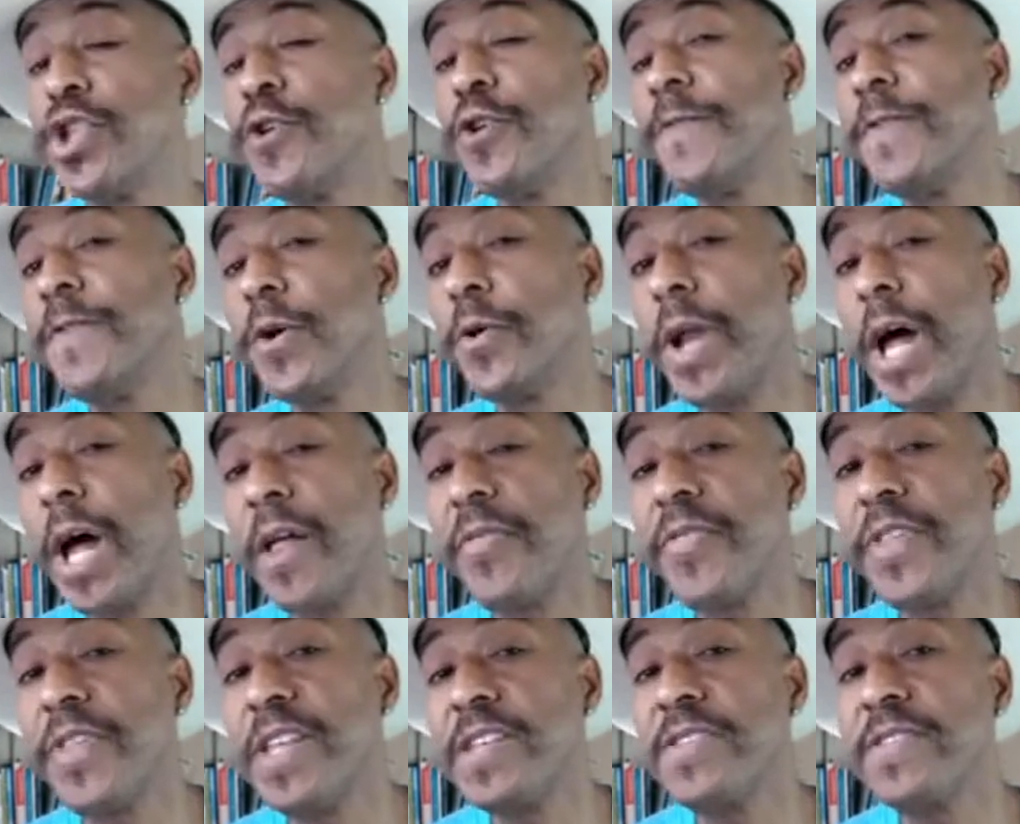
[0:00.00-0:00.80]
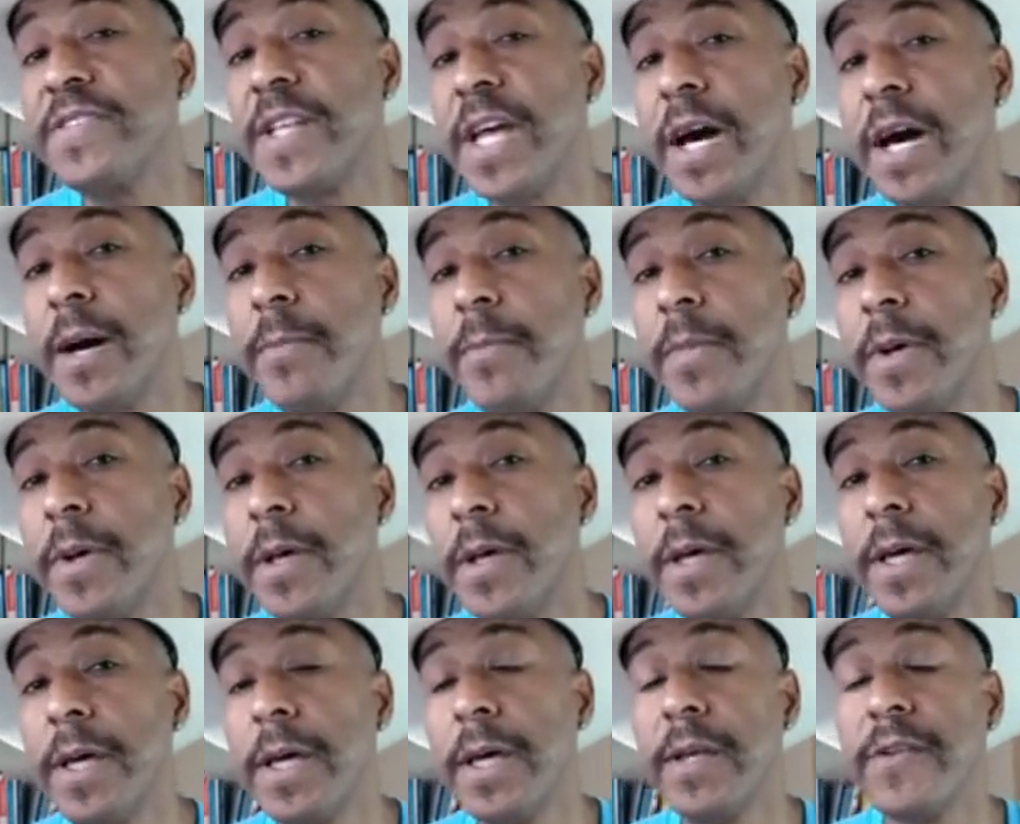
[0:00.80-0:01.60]
you've filled out this step,
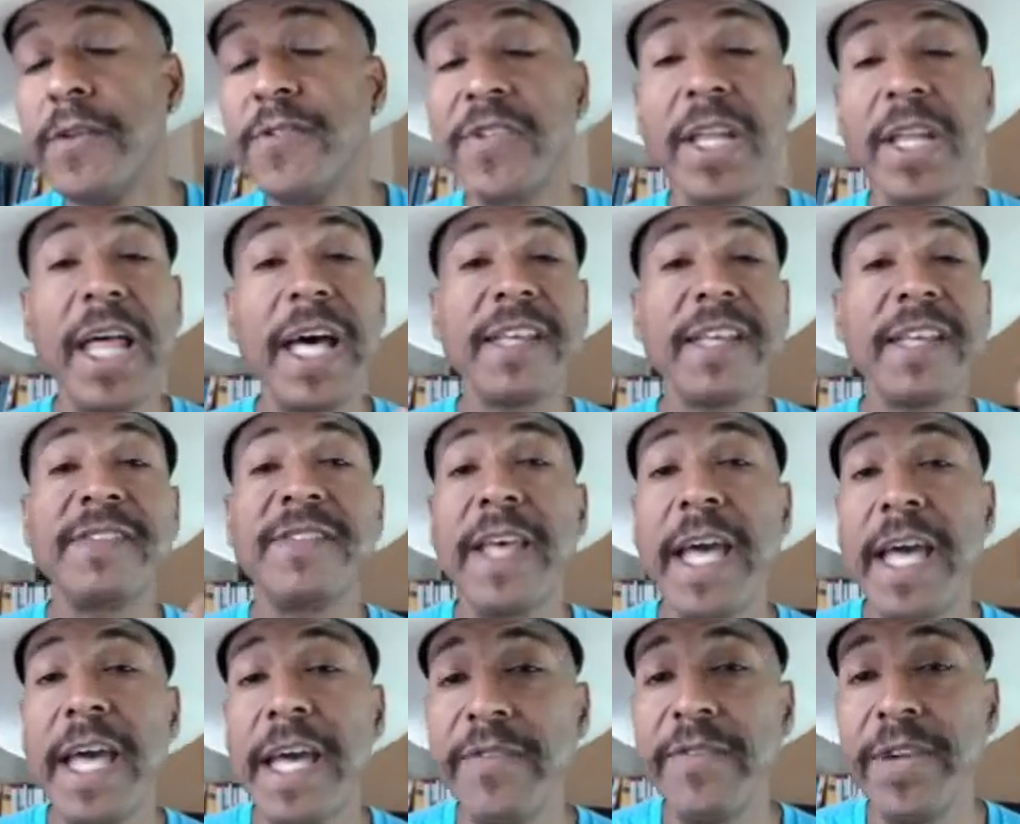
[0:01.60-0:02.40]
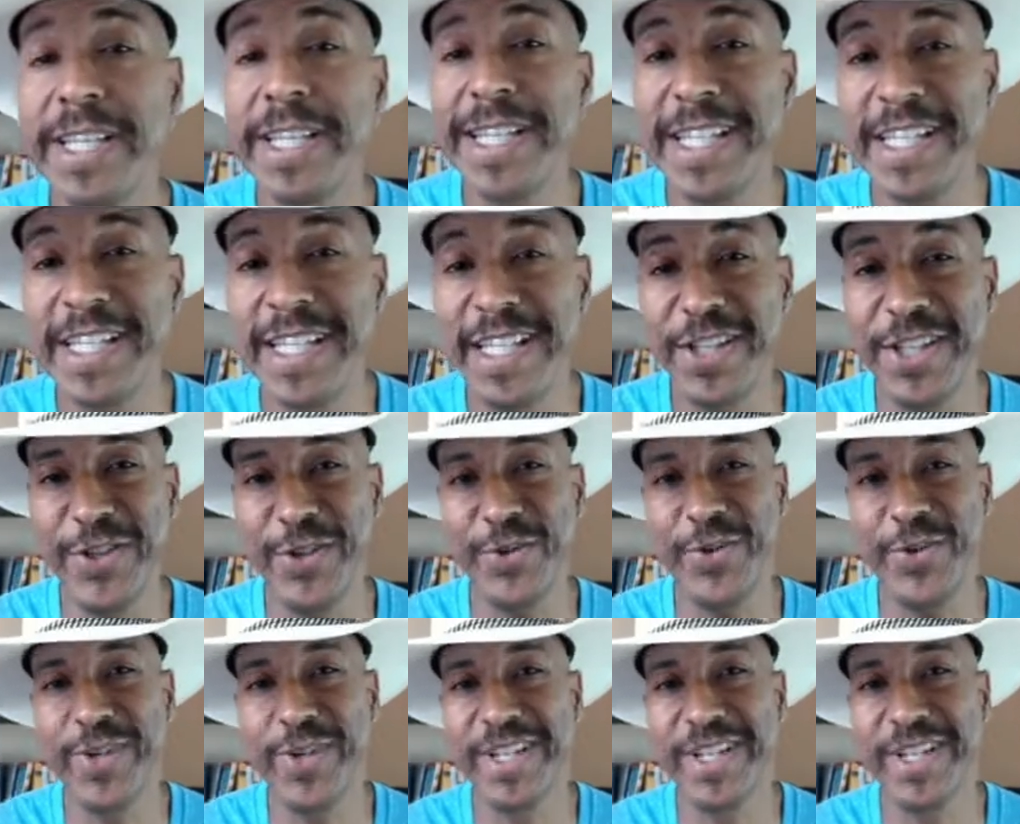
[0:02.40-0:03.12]
select Save and Continue.